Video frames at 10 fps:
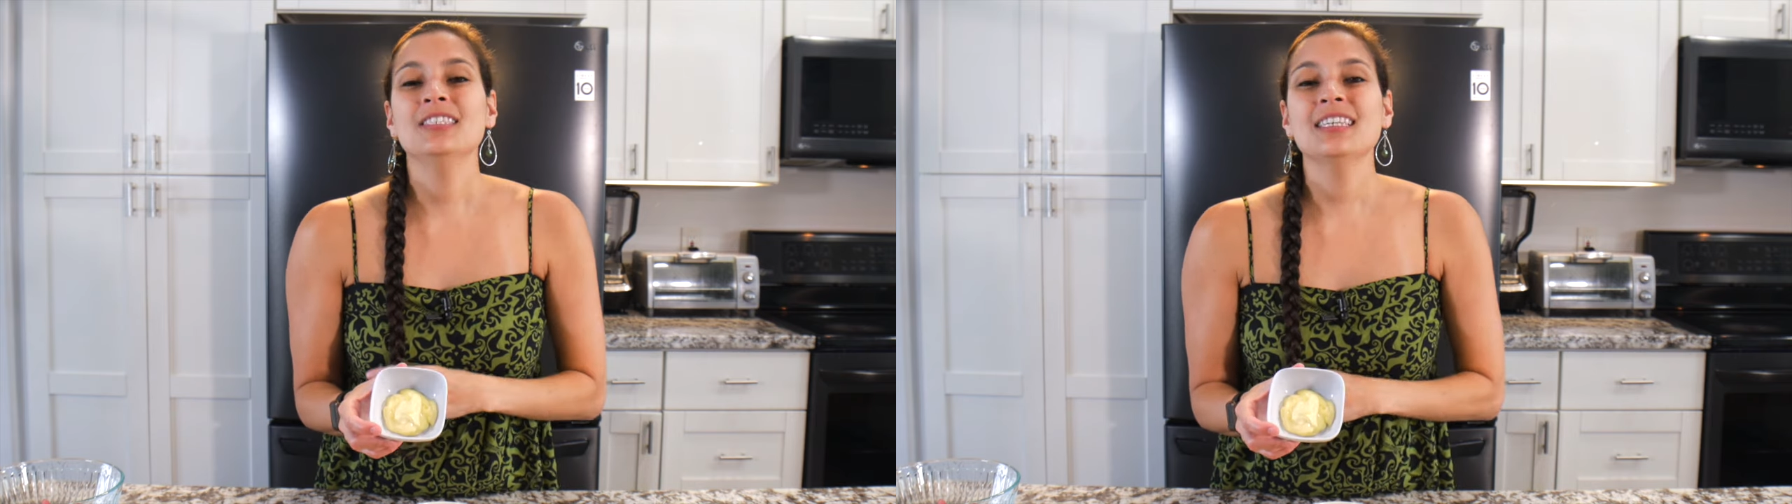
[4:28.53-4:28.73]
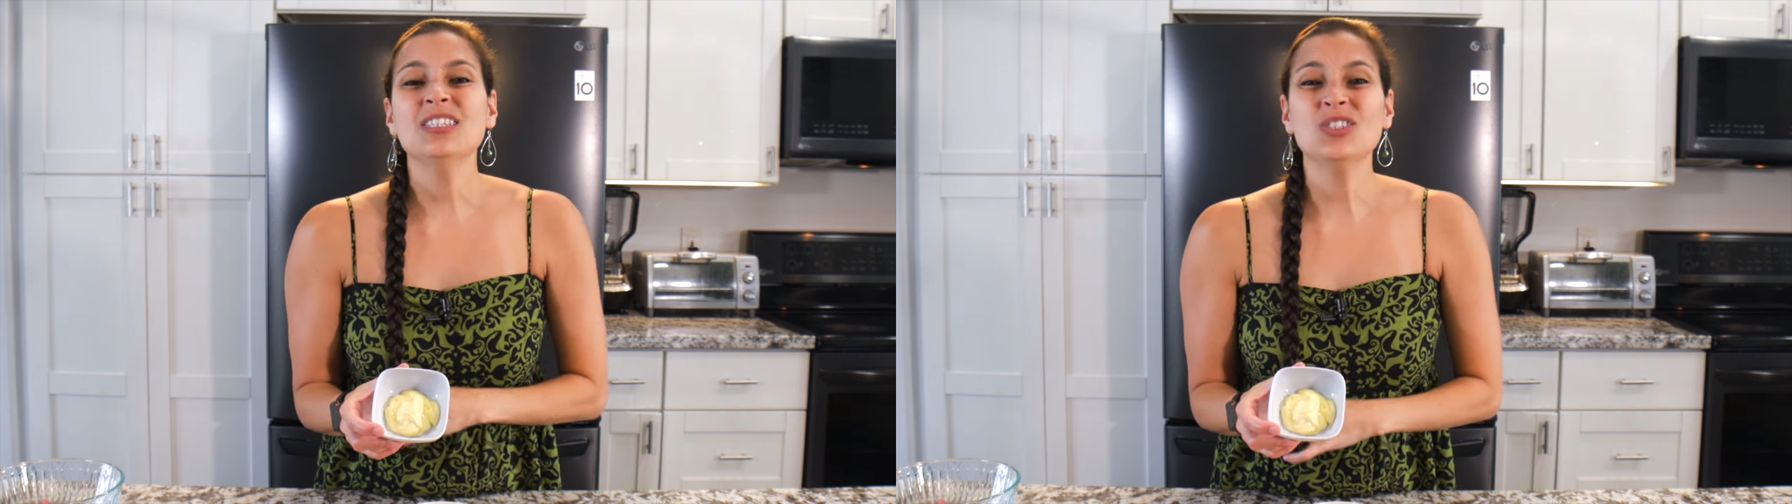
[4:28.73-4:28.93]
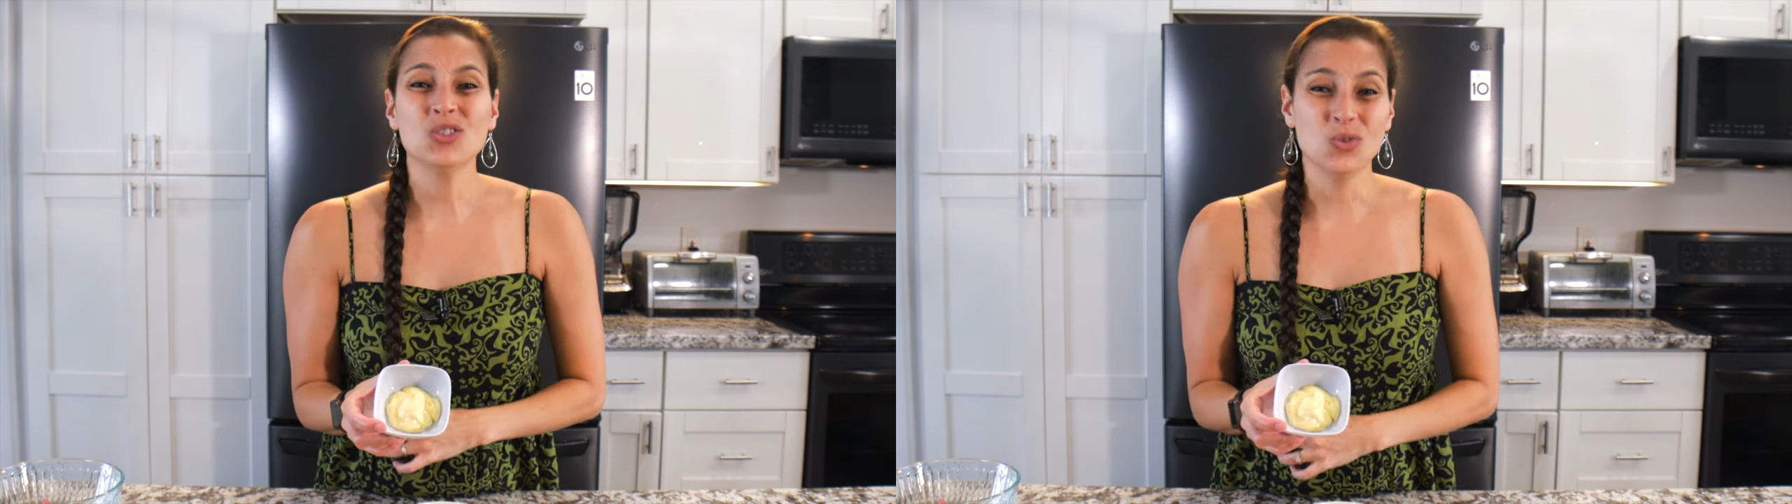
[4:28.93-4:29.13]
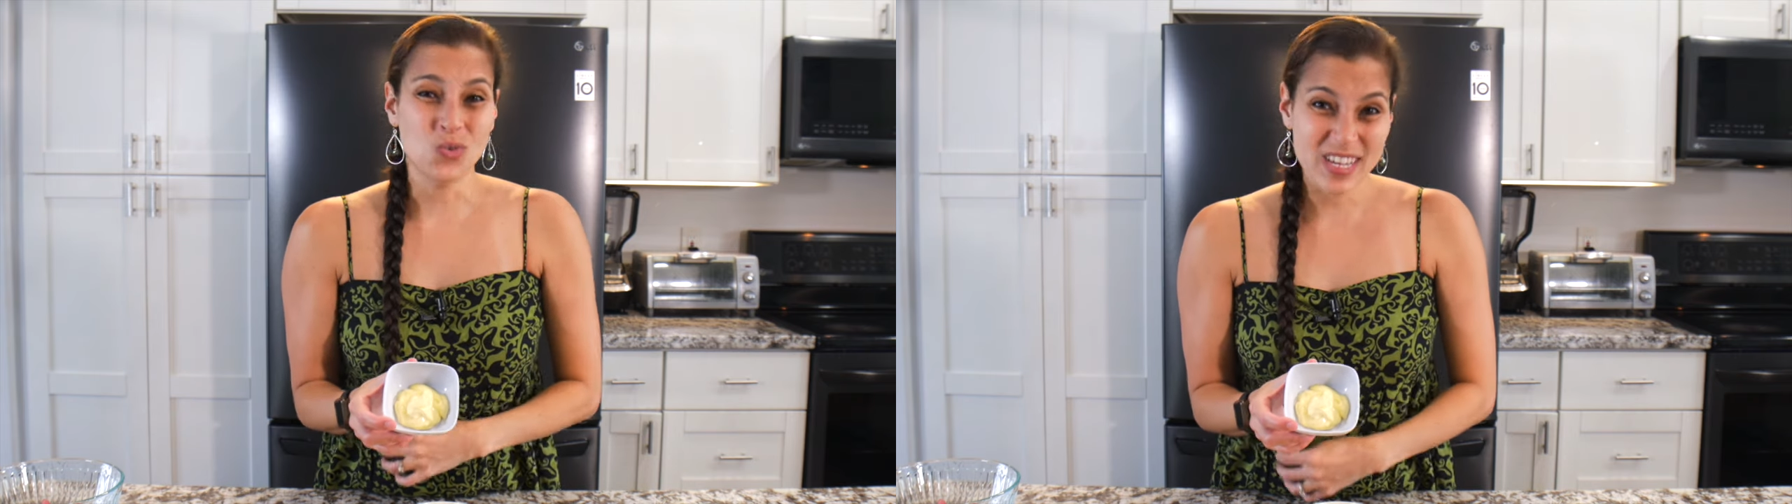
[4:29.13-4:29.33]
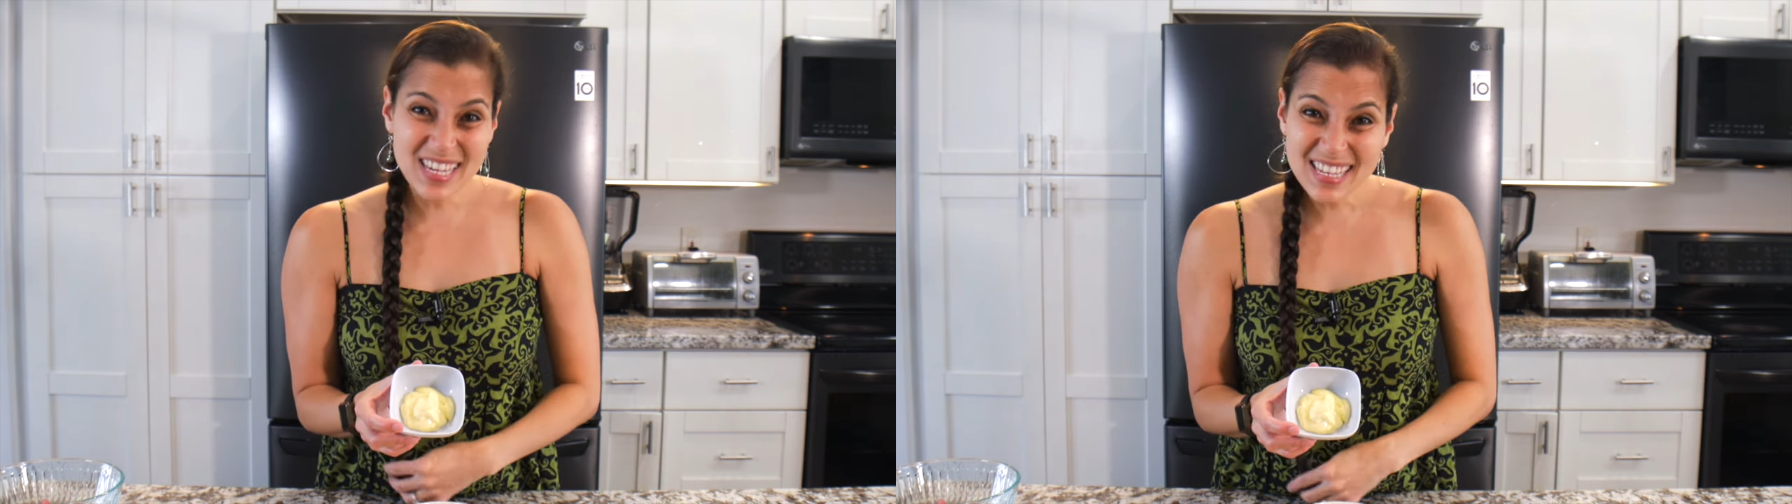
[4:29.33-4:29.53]
say
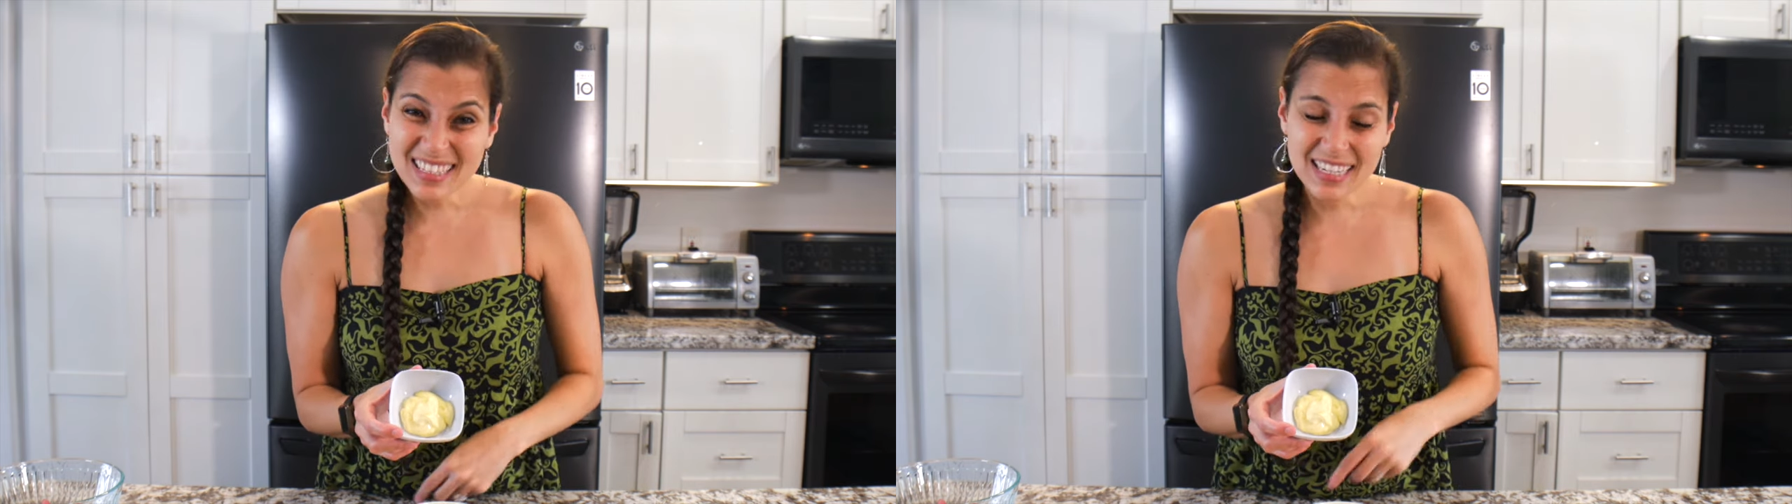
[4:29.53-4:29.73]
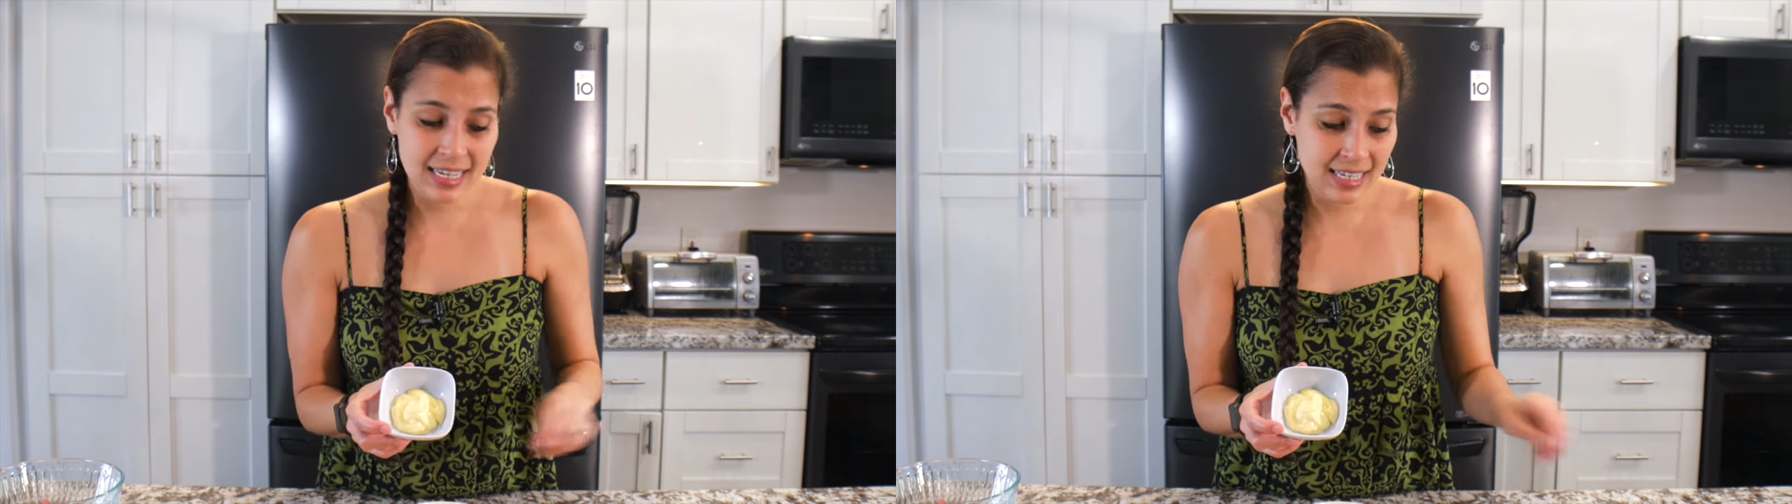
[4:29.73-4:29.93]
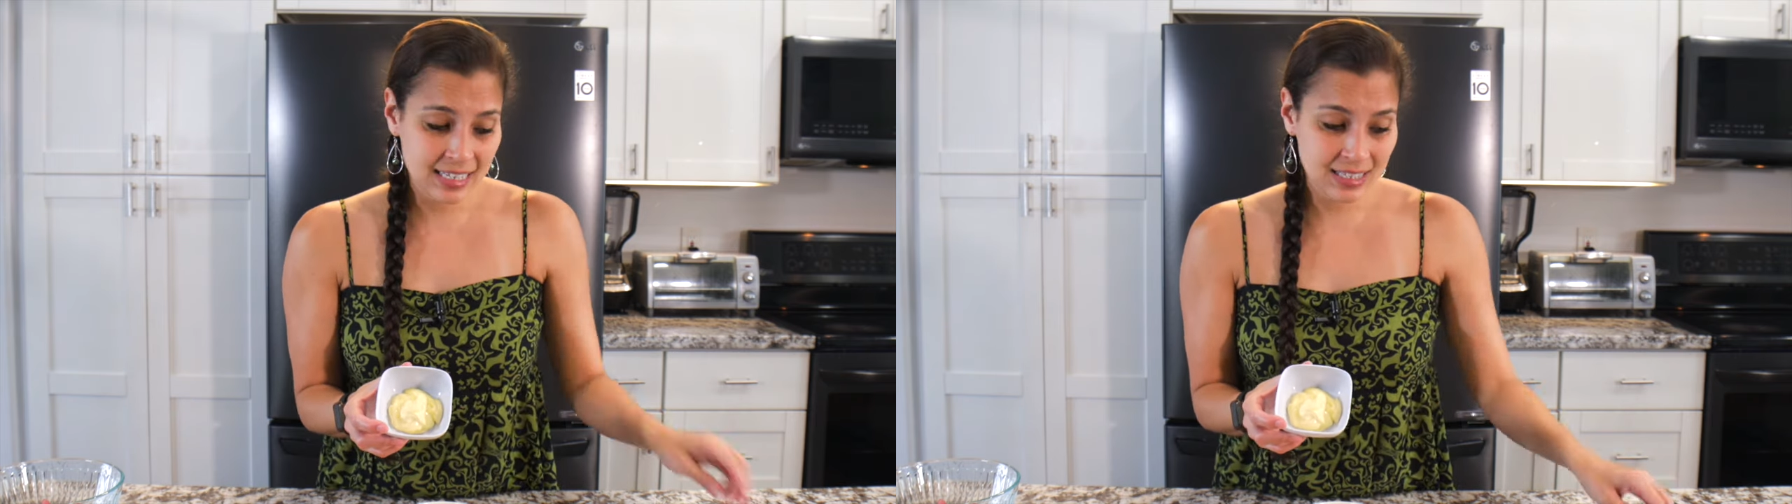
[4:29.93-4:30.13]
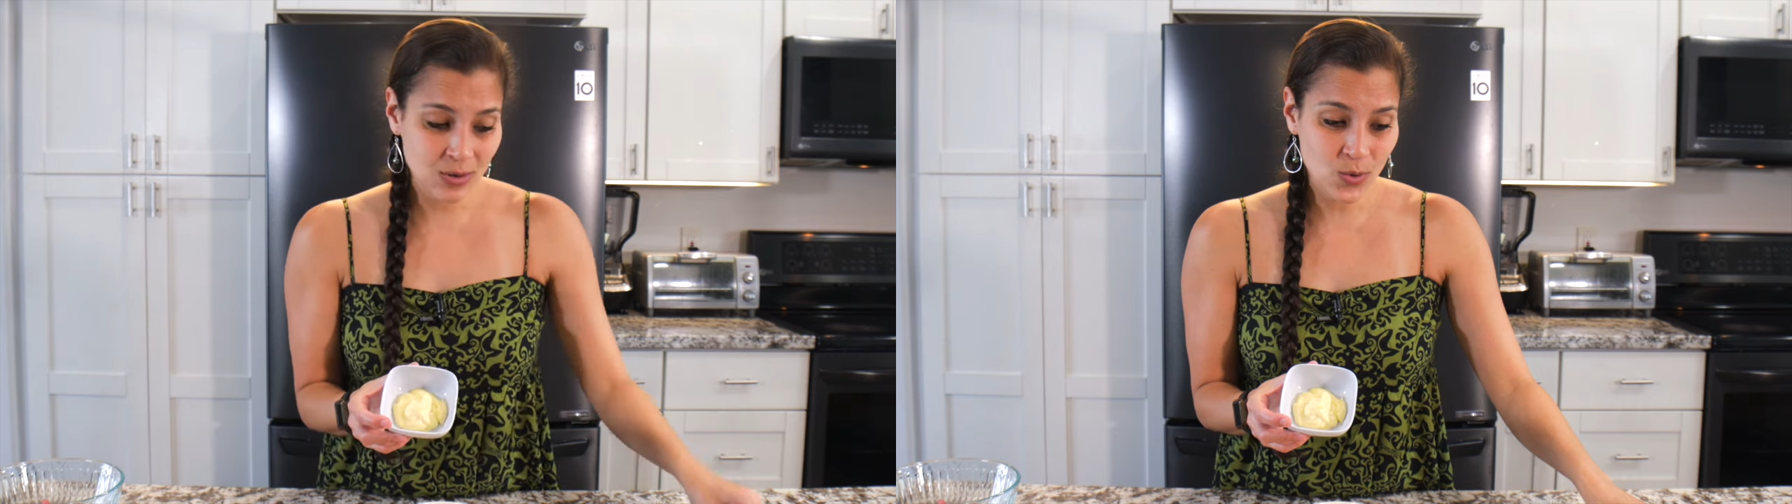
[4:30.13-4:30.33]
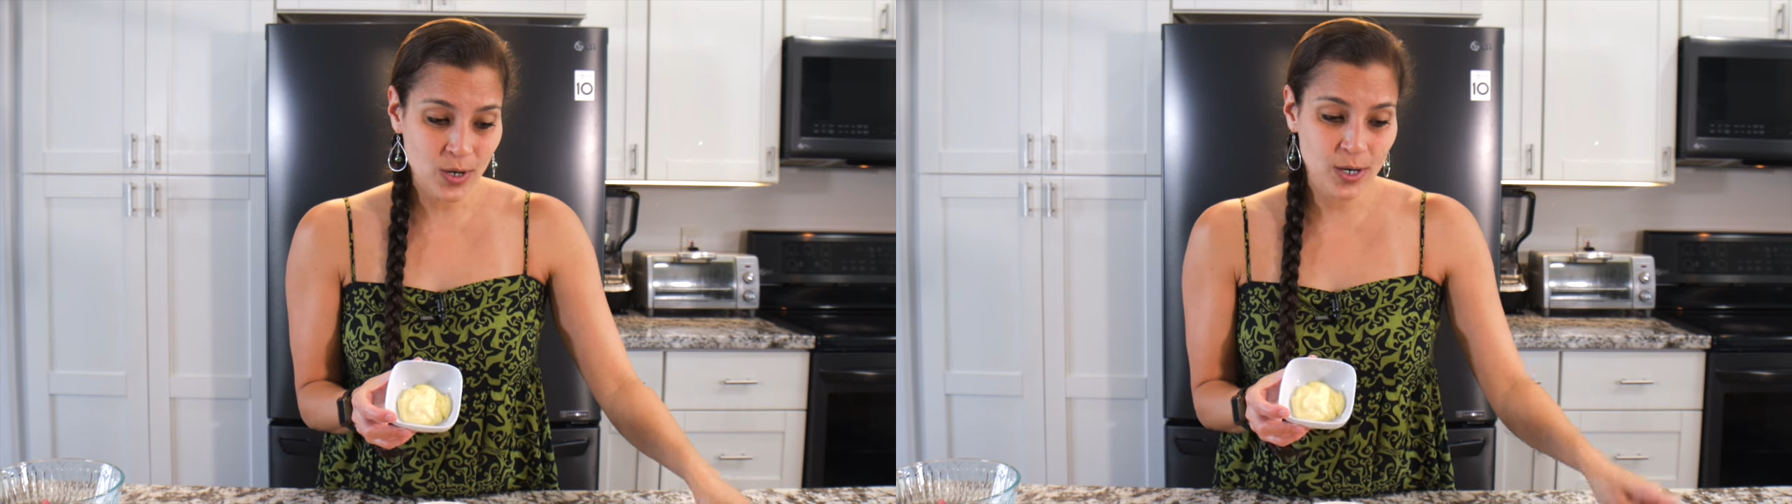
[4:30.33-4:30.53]
sweet is
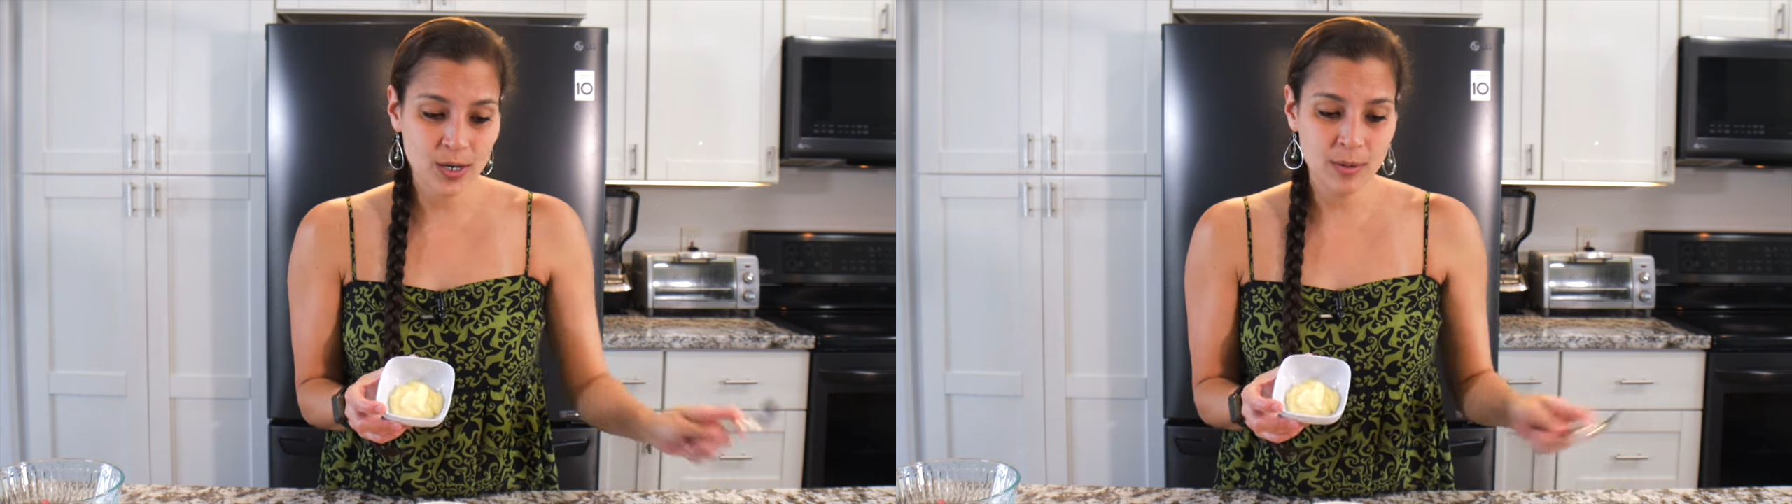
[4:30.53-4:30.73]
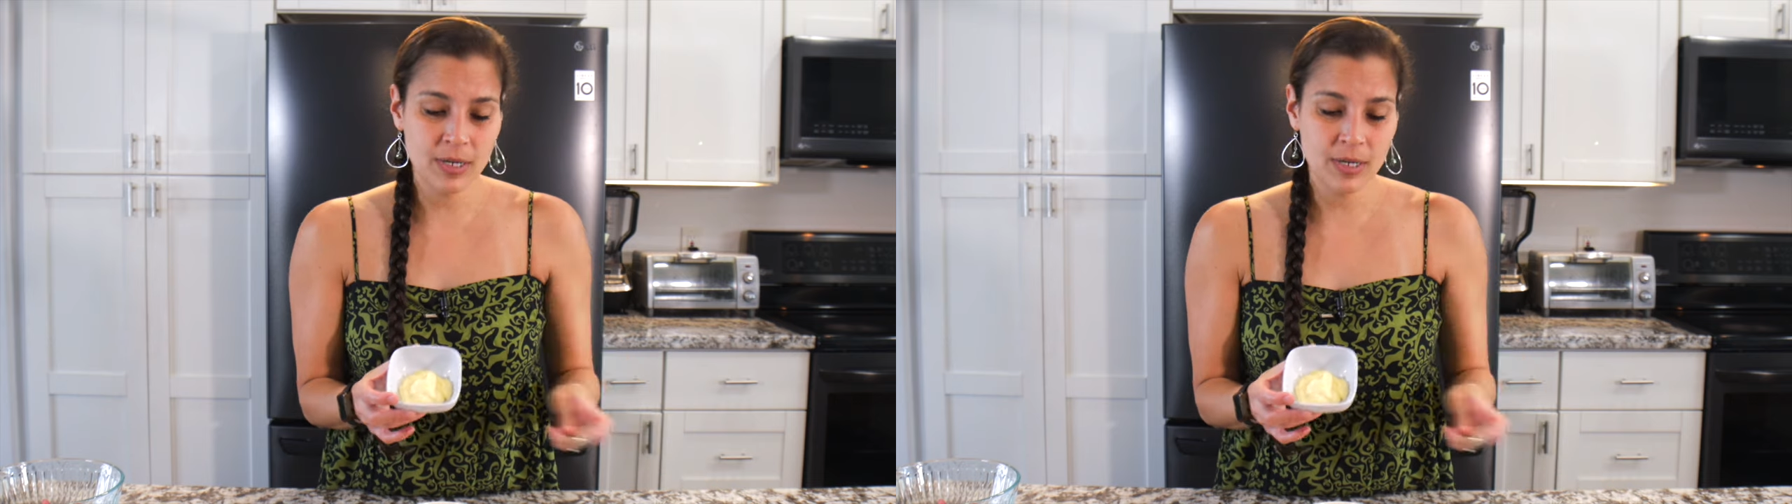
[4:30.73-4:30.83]
the word,